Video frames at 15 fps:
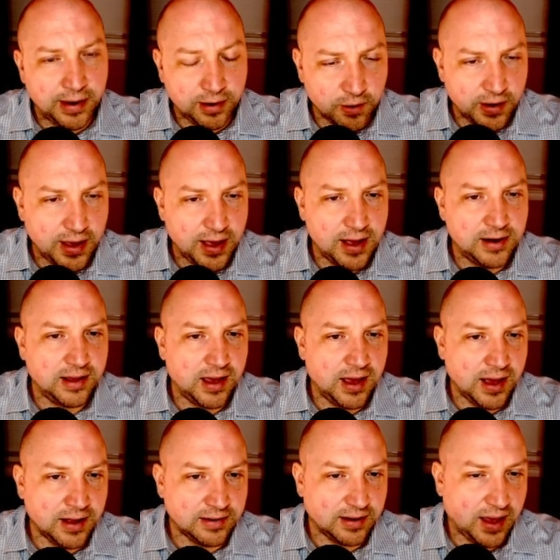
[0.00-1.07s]
I go ahead
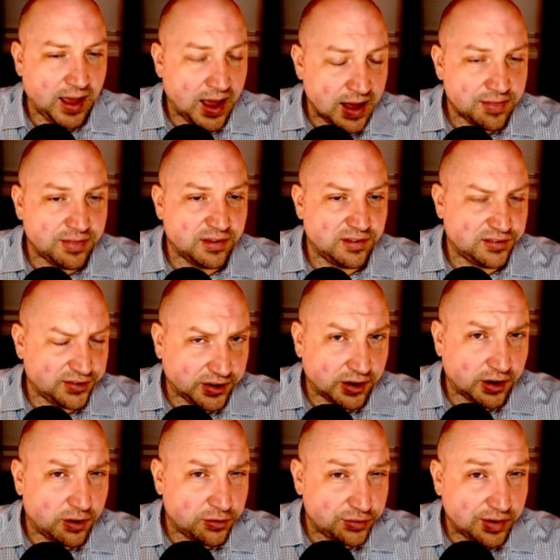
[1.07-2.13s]
and add the
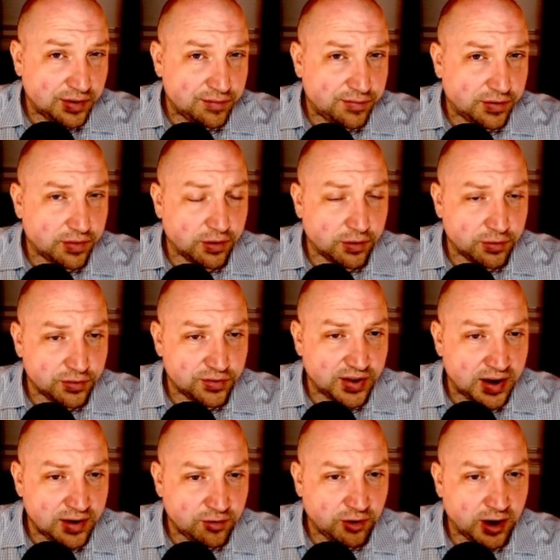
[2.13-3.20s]
zeros in for those
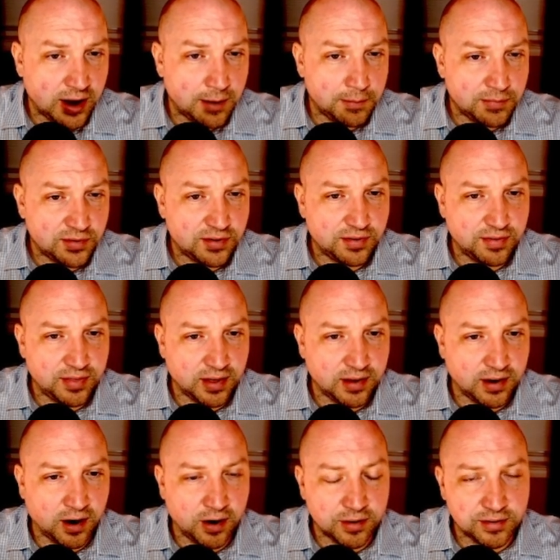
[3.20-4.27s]
n-grams
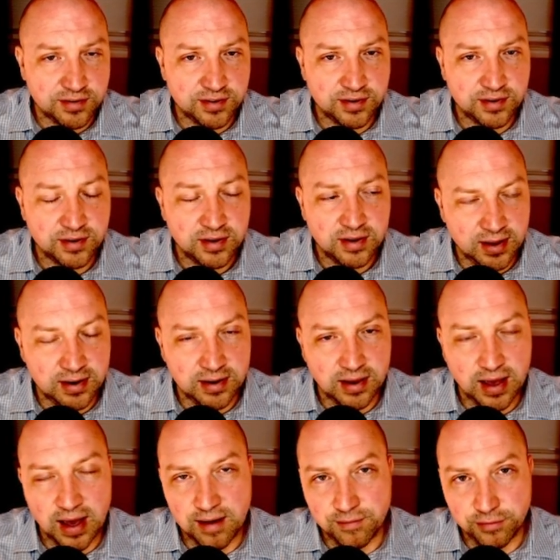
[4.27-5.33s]
that aren't in
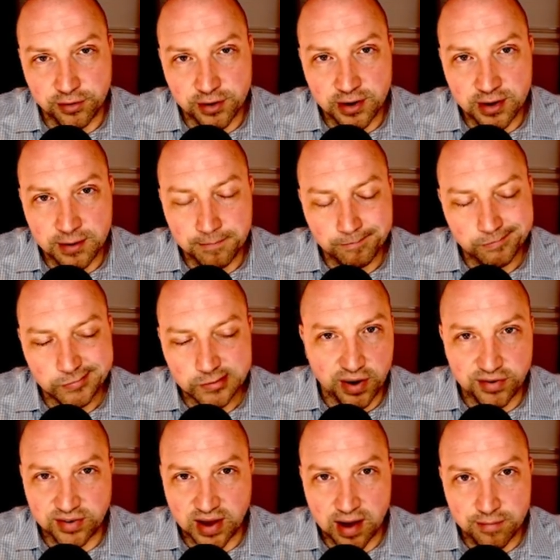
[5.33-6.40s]
every
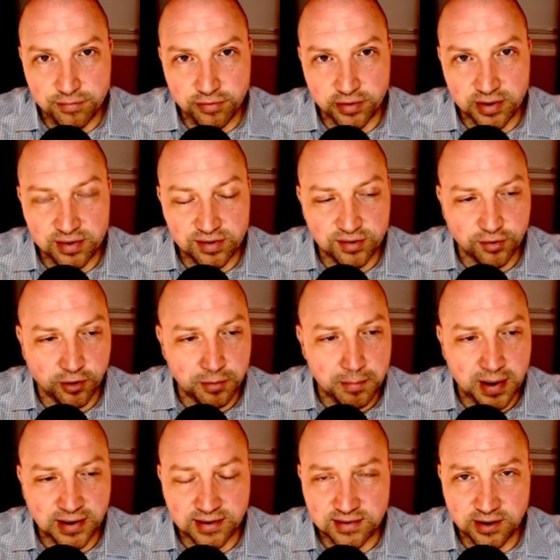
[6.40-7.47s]
press conference or
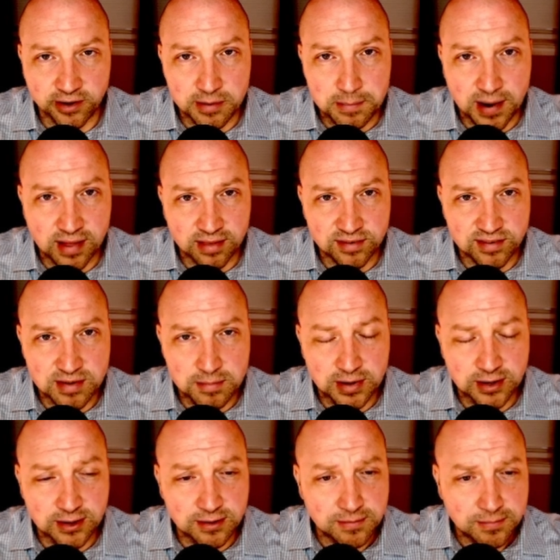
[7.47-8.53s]
monetary policy
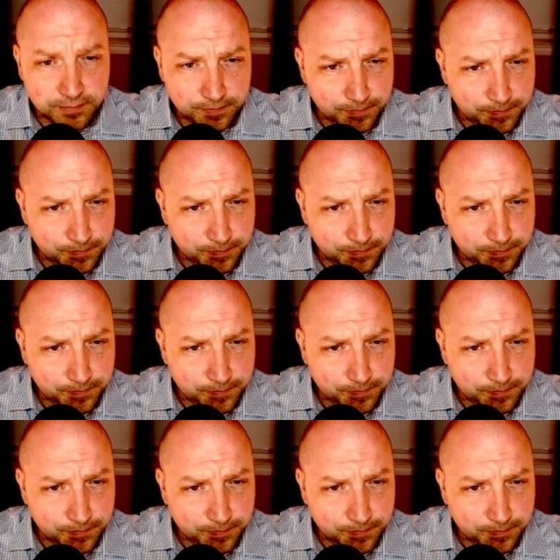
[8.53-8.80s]
meeting.